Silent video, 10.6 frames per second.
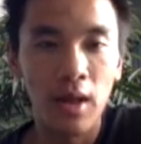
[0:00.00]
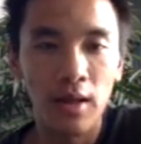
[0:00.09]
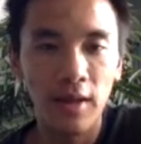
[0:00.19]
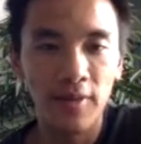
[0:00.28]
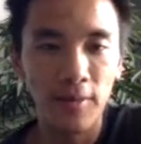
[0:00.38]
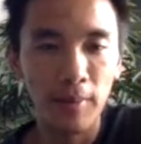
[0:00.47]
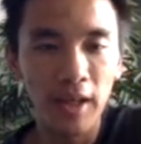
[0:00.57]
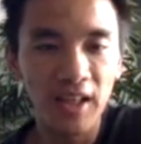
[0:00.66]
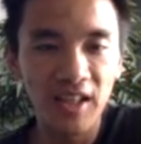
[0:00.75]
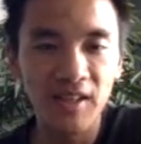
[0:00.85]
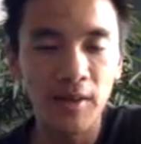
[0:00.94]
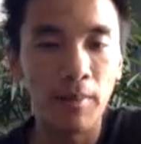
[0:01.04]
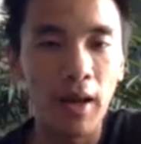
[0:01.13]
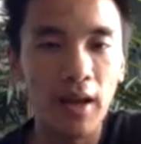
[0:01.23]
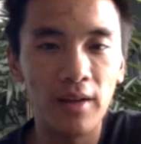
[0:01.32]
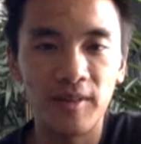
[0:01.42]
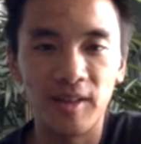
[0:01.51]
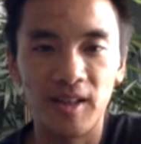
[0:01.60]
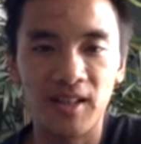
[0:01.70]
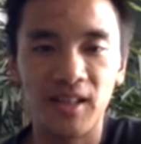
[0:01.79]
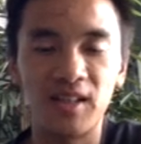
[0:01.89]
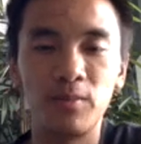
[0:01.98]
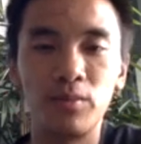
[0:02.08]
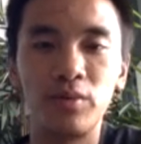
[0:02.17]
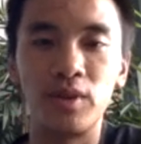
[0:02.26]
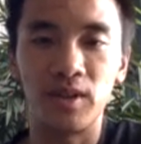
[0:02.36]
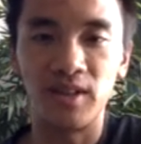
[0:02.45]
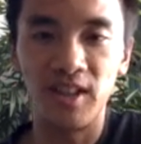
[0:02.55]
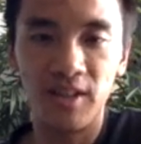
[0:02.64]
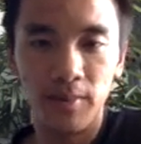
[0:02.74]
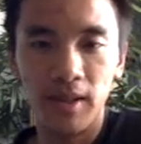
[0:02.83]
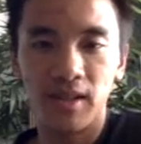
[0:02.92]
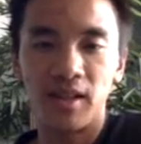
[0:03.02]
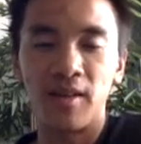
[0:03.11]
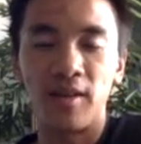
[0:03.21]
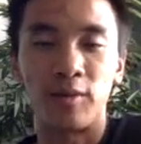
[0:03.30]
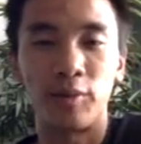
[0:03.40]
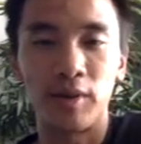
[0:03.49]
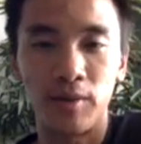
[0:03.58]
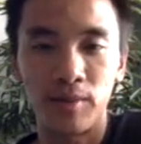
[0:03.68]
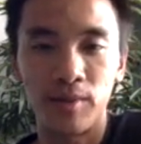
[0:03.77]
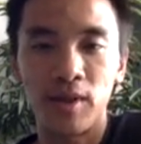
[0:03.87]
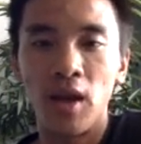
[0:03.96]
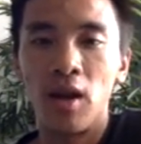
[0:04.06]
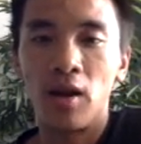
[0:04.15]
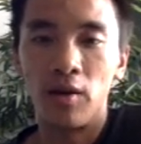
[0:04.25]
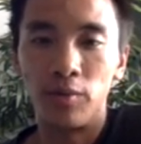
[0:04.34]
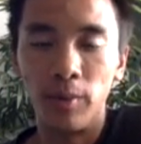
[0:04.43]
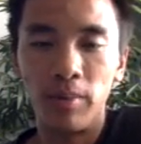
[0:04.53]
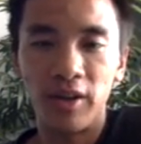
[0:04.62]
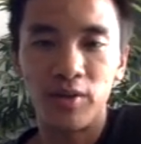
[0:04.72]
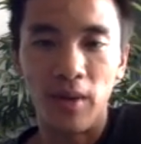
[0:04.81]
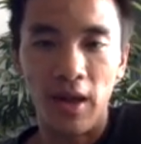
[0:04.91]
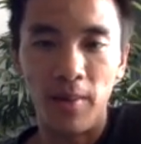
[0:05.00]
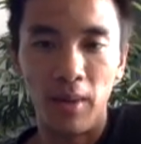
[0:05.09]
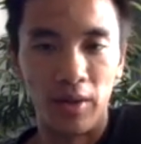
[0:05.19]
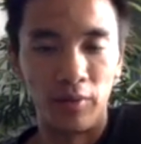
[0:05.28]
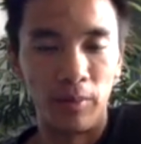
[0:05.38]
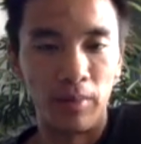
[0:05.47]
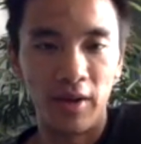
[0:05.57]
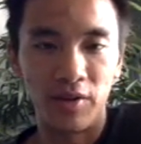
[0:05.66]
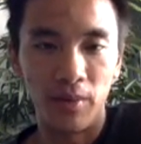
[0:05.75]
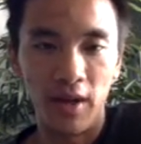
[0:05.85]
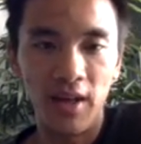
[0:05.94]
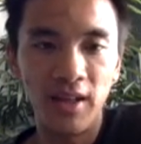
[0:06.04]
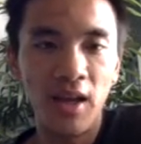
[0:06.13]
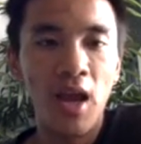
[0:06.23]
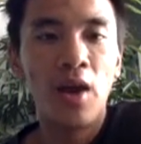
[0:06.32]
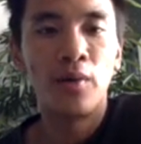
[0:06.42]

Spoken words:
Let the mechanism L that takes as input a database and that returns a reply to M and a reply to N.